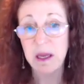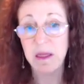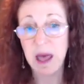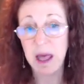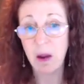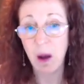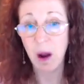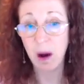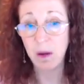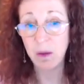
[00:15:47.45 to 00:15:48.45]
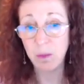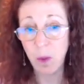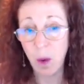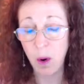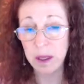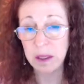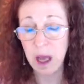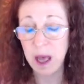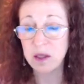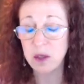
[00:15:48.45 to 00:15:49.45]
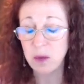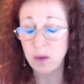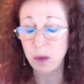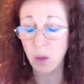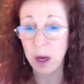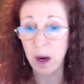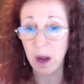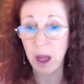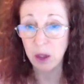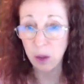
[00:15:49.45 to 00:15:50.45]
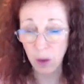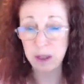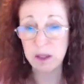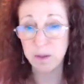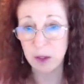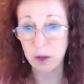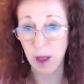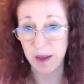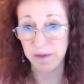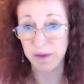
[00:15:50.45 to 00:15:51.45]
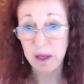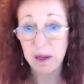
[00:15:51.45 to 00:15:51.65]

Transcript: that are more in concert with where you want to spend your life.